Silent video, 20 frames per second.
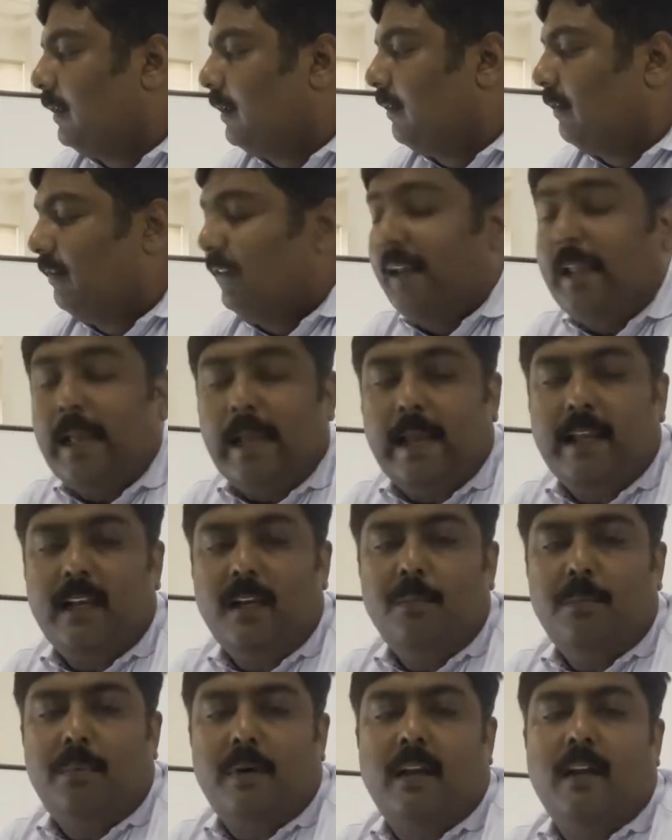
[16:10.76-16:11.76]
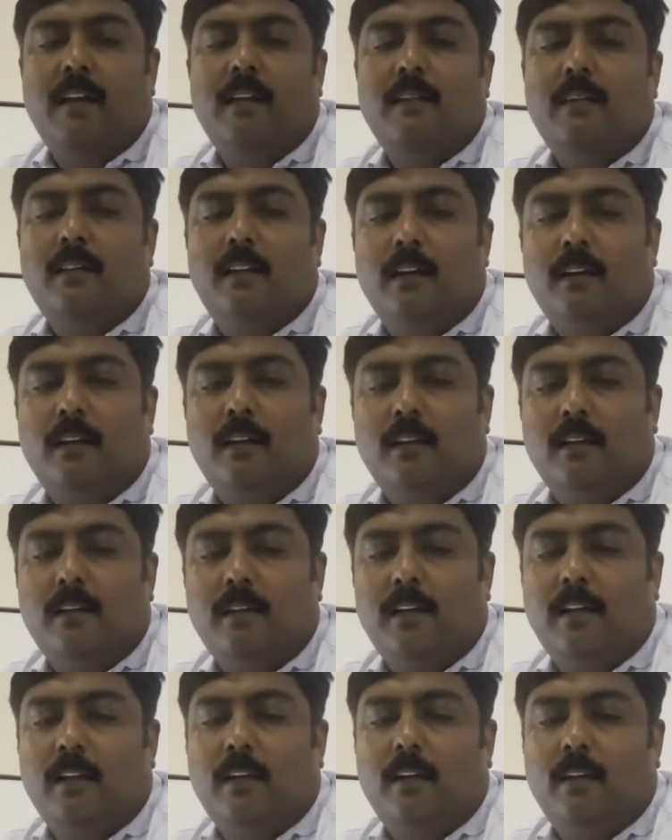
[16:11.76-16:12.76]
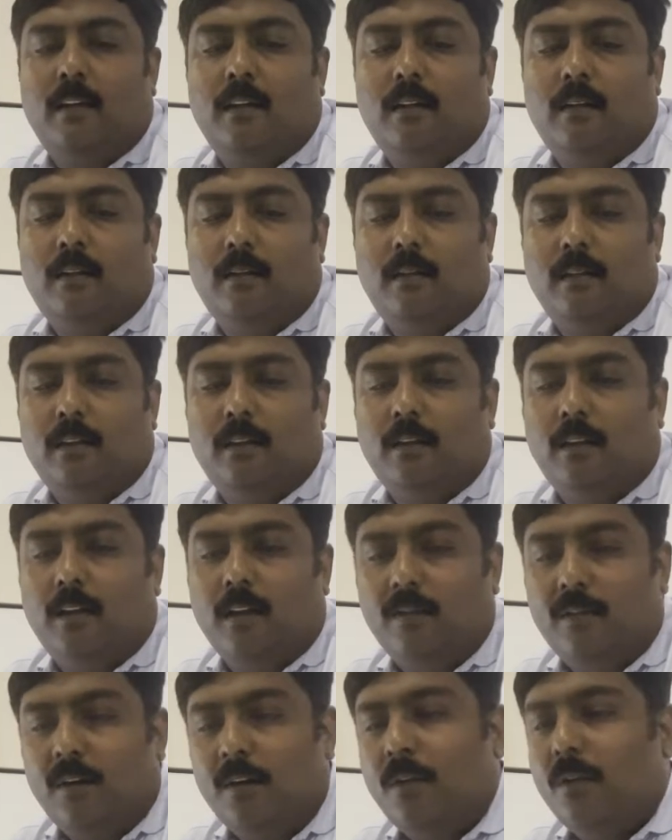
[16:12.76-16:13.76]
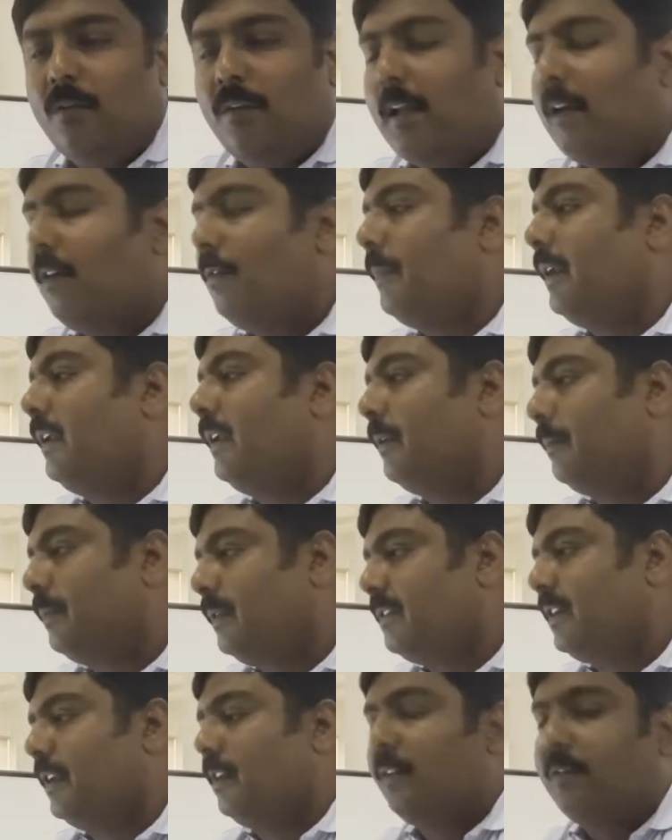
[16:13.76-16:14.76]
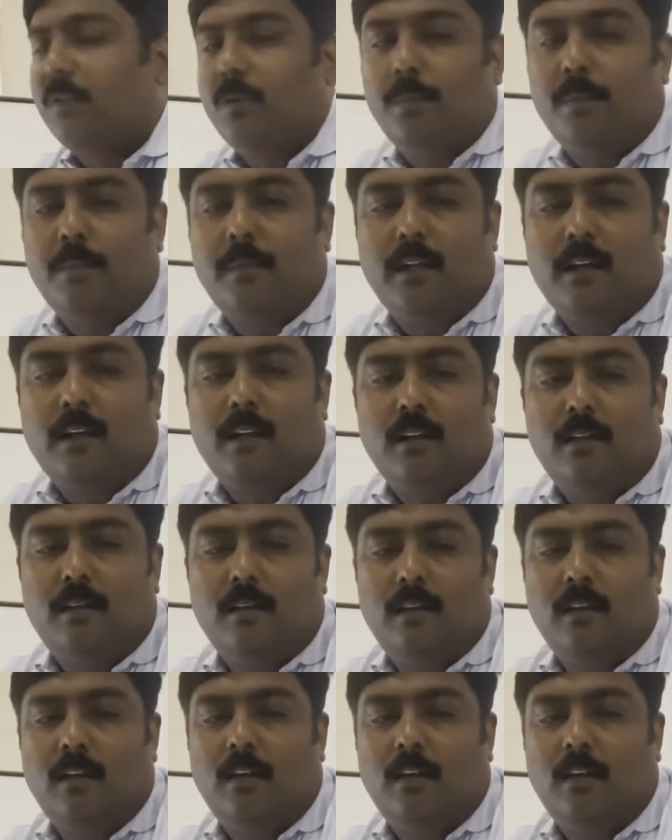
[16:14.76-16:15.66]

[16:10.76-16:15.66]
very highly priced, and say even though we have multiple chain of supermarkets,